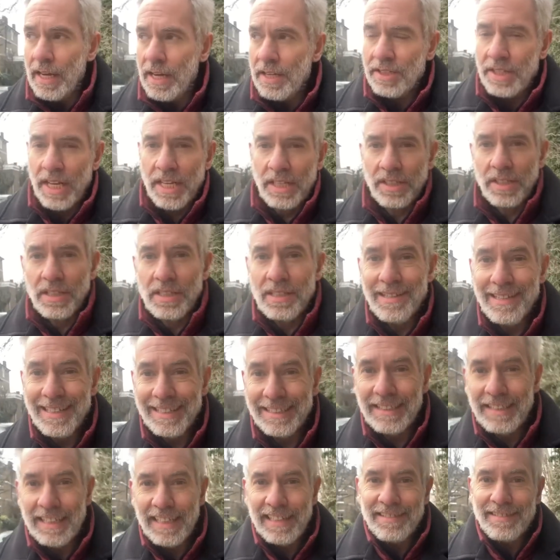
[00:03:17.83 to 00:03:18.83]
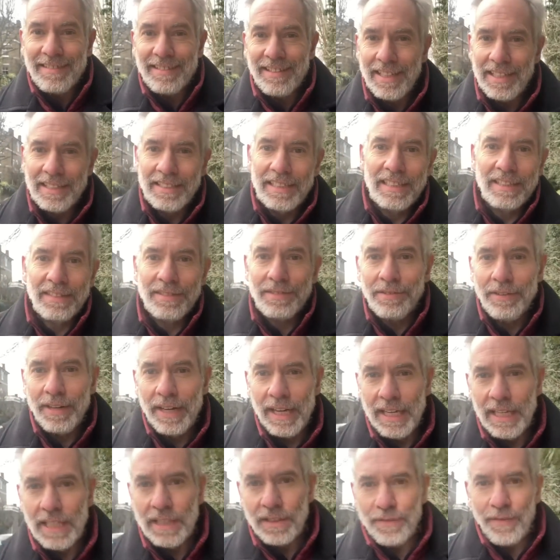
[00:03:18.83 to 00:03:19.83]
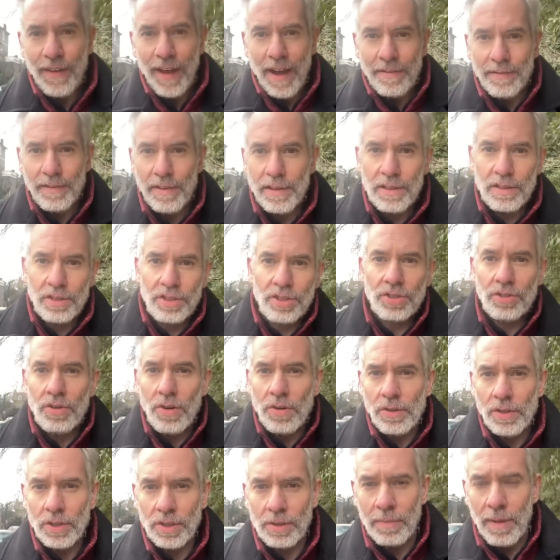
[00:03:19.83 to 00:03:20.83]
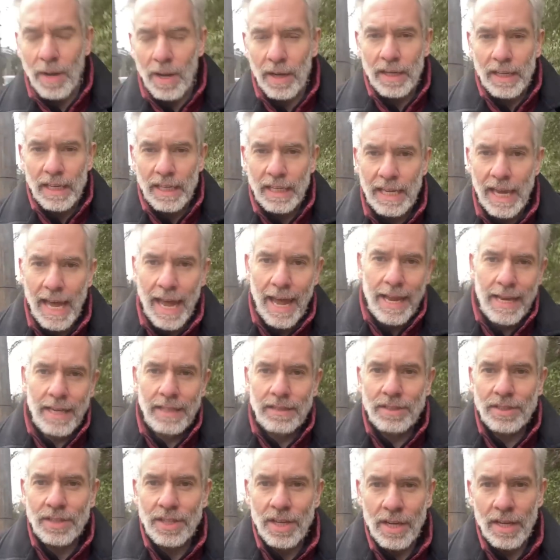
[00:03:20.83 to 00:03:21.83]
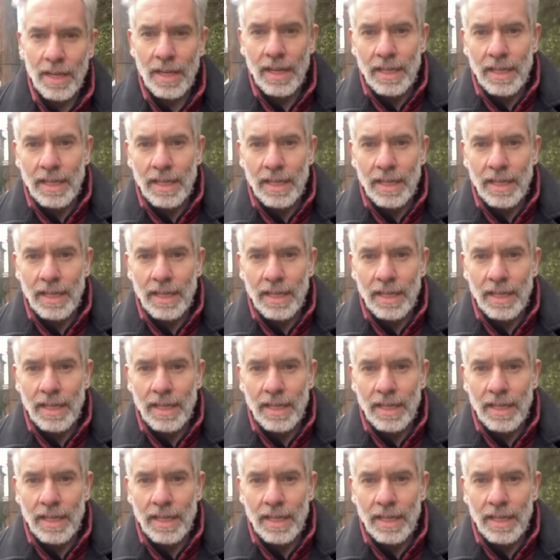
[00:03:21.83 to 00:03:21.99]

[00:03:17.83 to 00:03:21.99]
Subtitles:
since 1933, and he's found that the strongest market gains